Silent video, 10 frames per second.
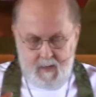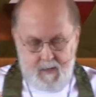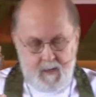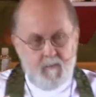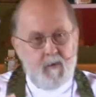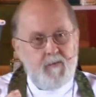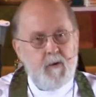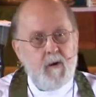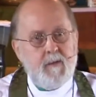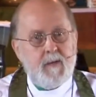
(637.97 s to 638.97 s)
can
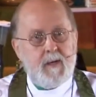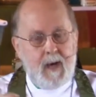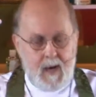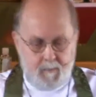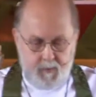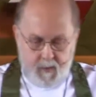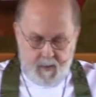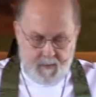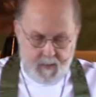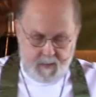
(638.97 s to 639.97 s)
refer to God
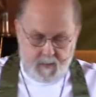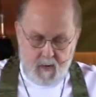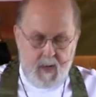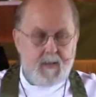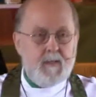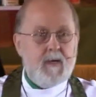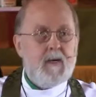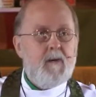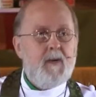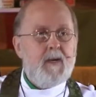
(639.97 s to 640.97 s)
putting things right in the
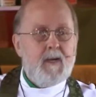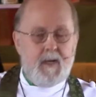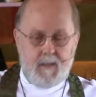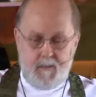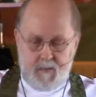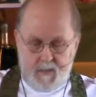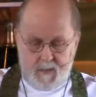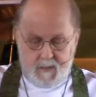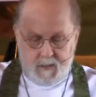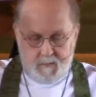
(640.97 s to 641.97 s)
coming kingdom
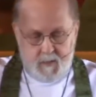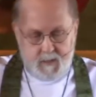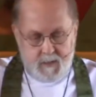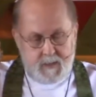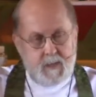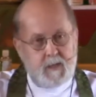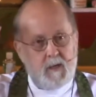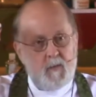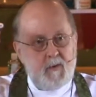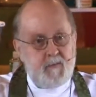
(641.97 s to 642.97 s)
just as much as it
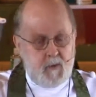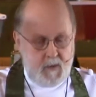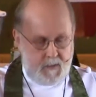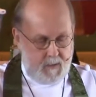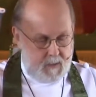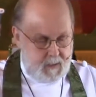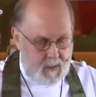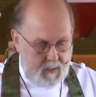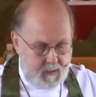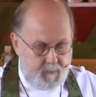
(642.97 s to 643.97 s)
can refer to the
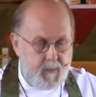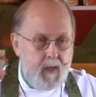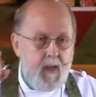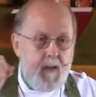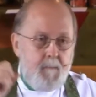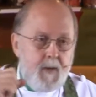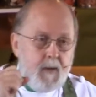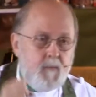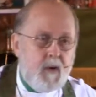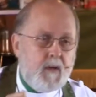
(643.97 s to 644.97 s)
kingdom being
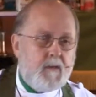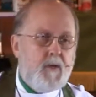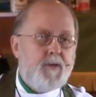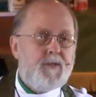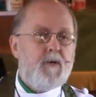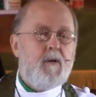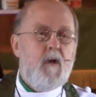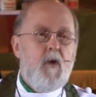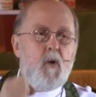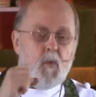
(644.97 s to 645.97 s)
brought closer
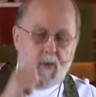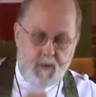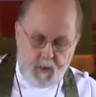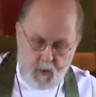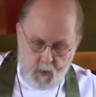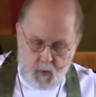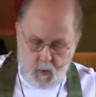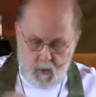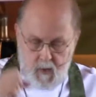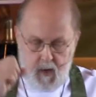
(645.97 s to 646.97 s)
when
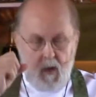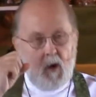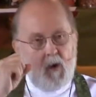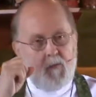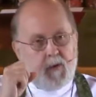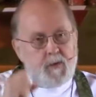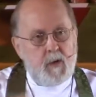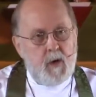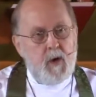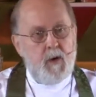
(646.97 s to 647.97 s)
you
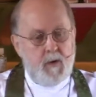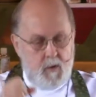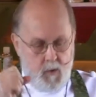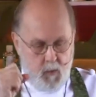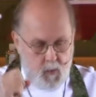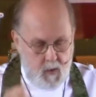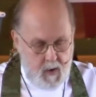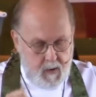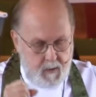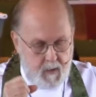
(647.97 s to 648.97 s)
overturn
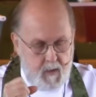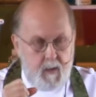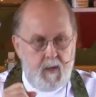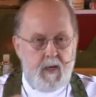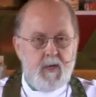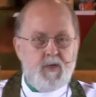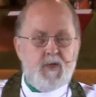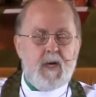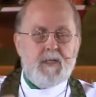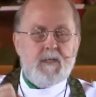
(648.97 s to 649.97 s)
one
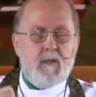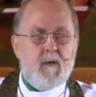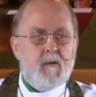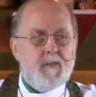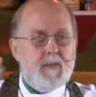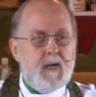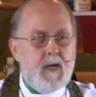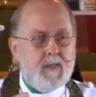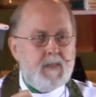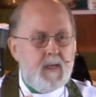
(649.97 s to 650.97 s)
unjust
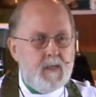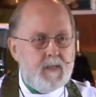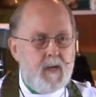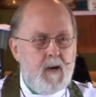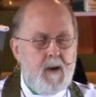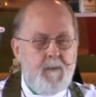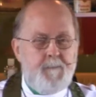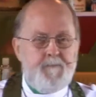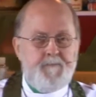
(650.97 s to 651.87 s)
circumstance at a time,